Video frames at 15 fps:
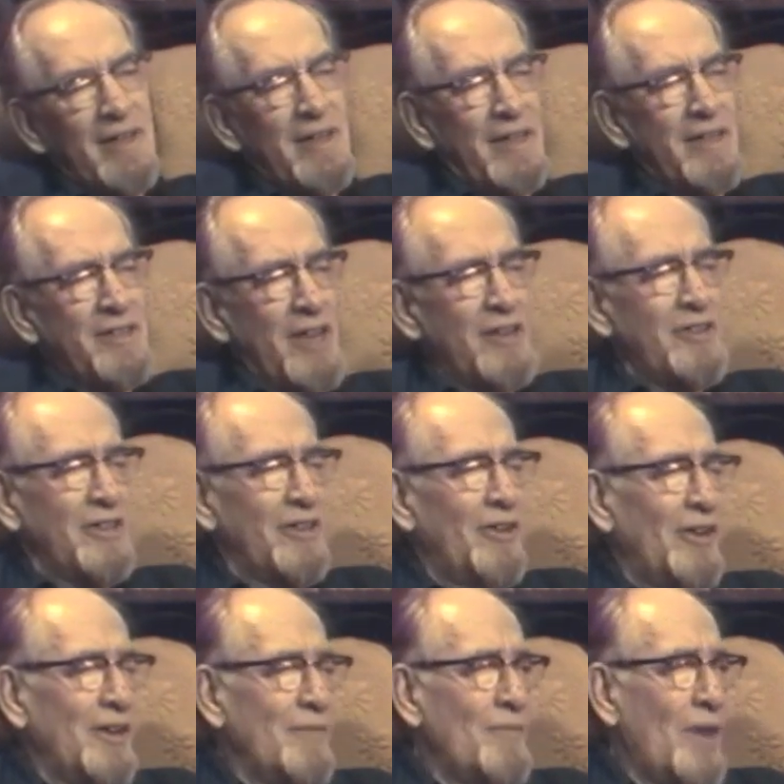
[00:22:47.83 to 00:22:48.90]
essentially
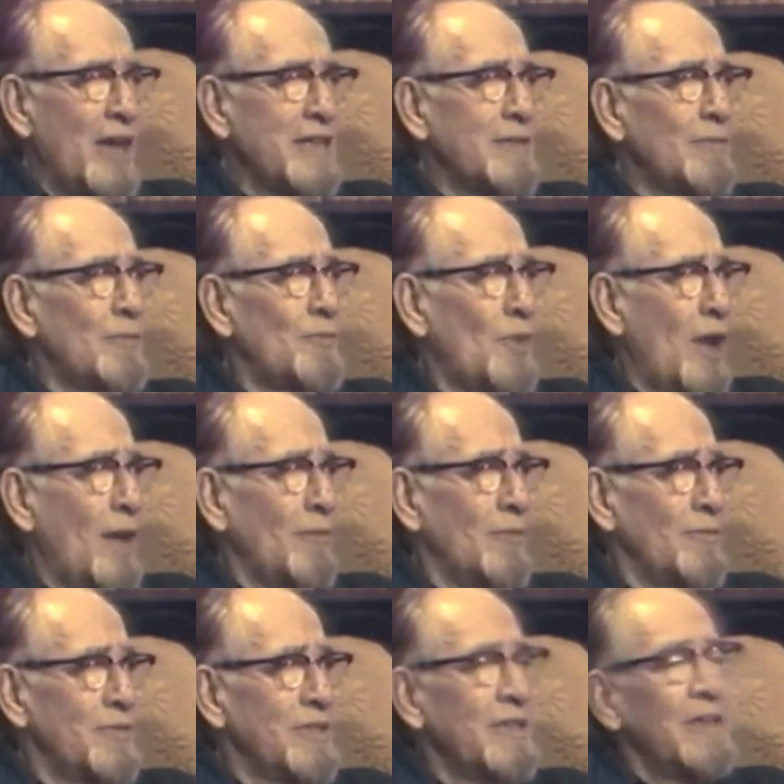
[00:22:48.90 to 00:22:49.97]
called impossible
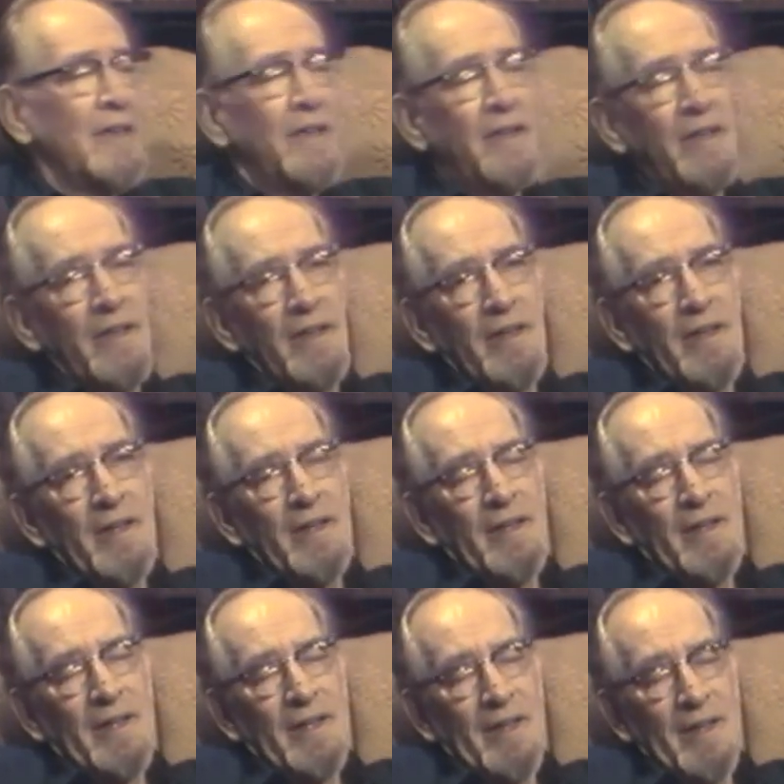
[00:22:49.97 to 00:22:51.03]
problems.
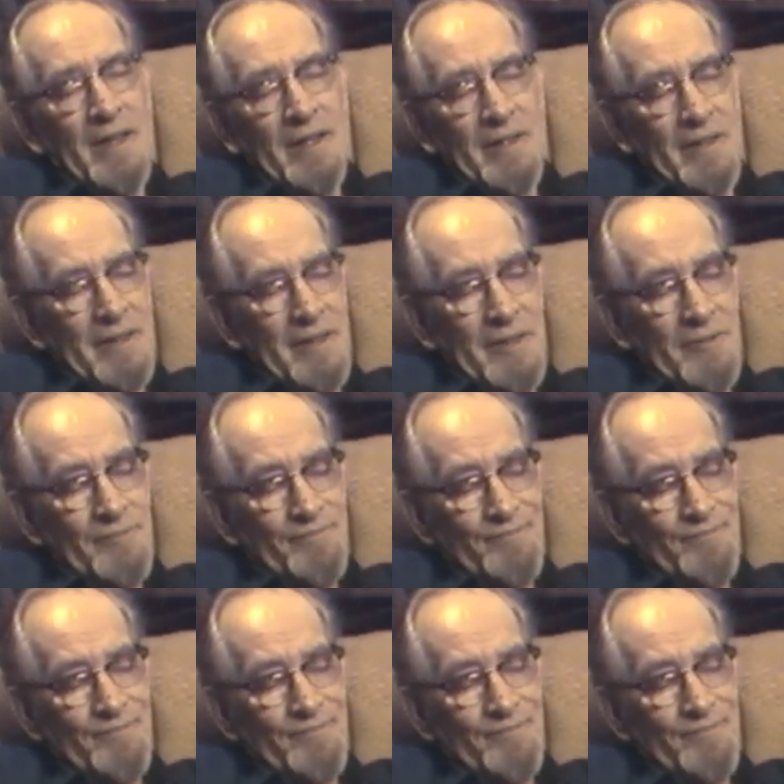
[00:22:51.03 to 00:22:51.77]
And